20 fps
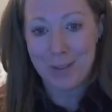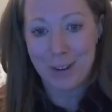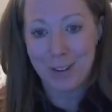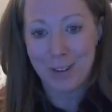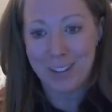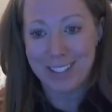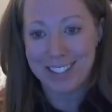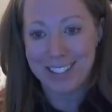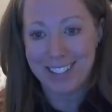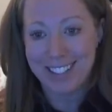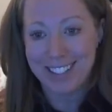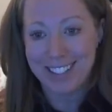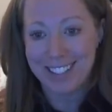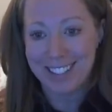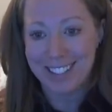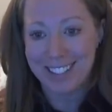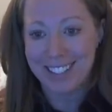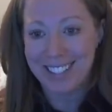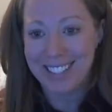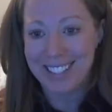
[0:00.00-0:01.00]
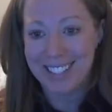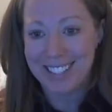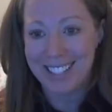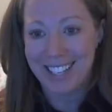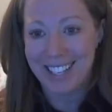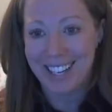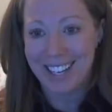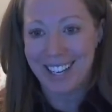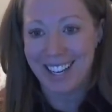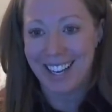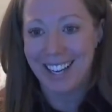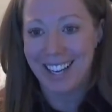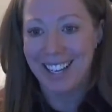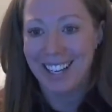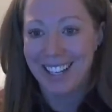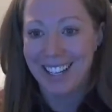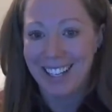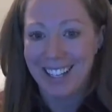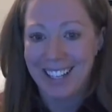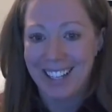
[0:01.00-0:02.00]
the road is it's a
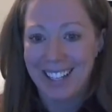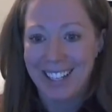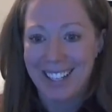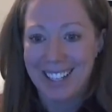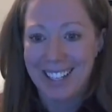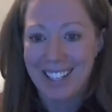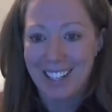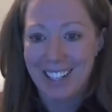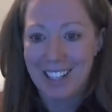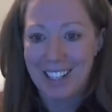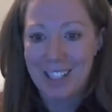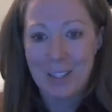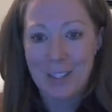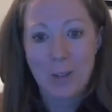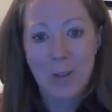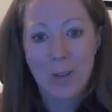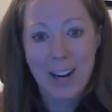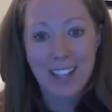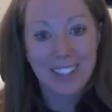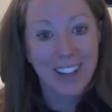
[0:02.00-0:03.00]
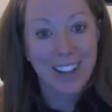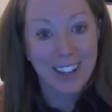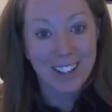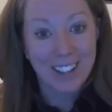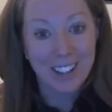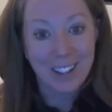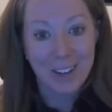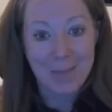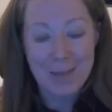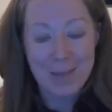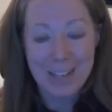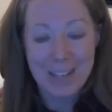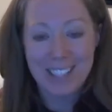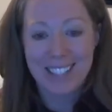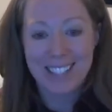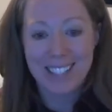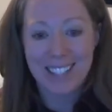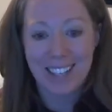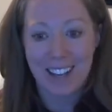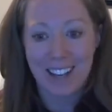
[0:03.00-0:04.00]
white knuckler, but
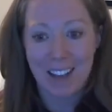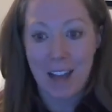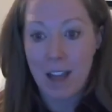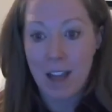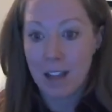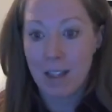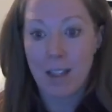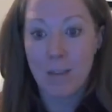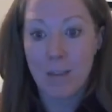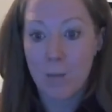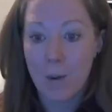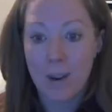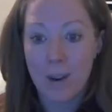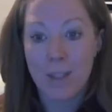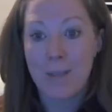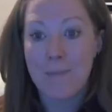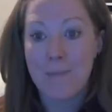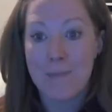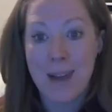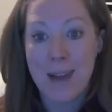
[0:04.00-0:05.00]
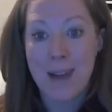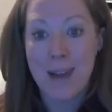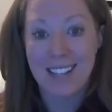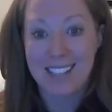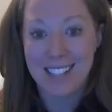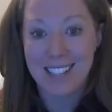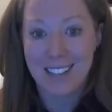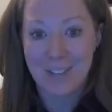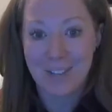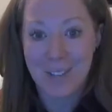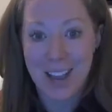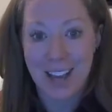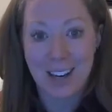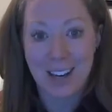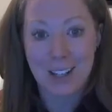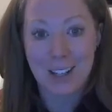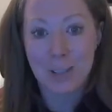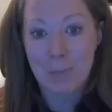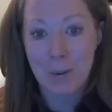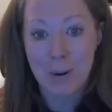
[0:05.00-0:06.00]
it's one of the best
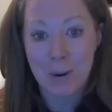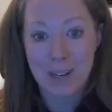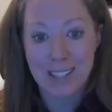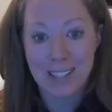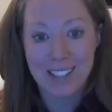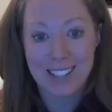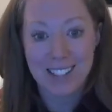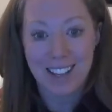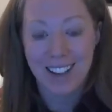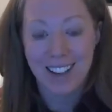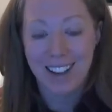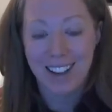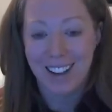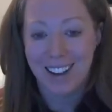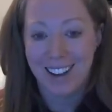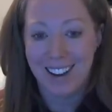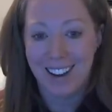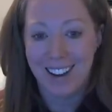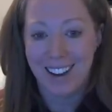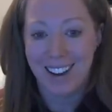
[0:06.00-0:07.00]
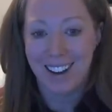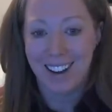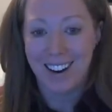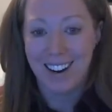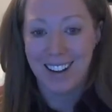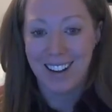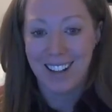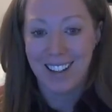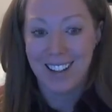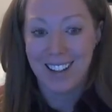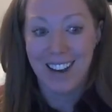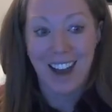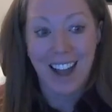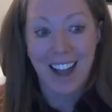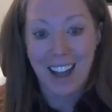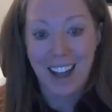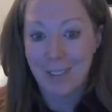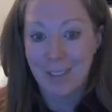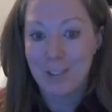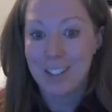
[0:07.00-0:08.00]
vantage points that
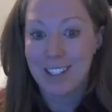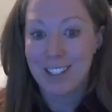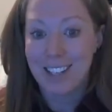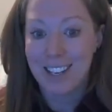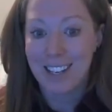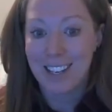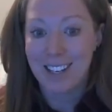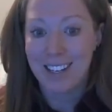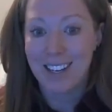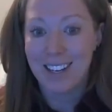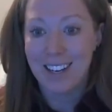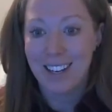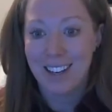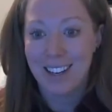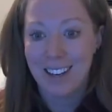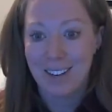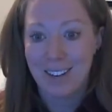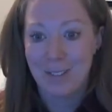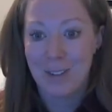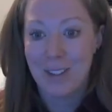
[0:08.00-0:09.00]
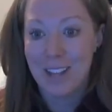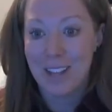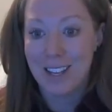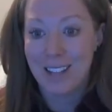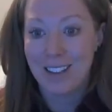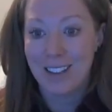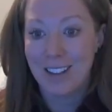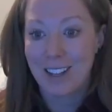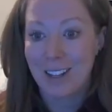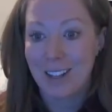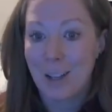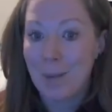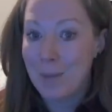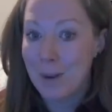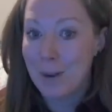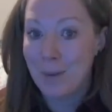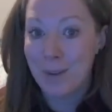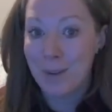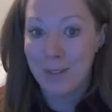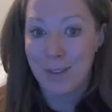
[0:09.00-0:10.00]
I have seen within the
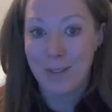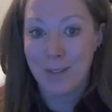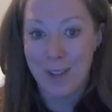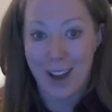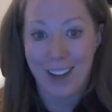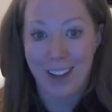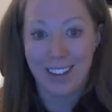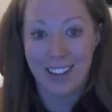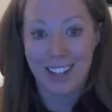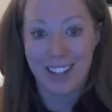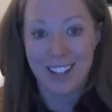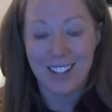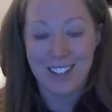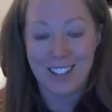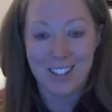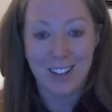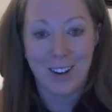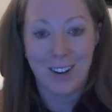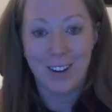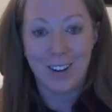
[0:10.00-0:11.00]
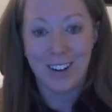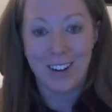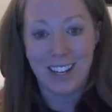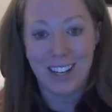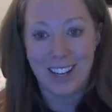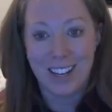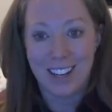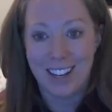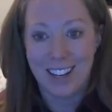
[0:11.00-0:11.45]
Columbia River Valley. So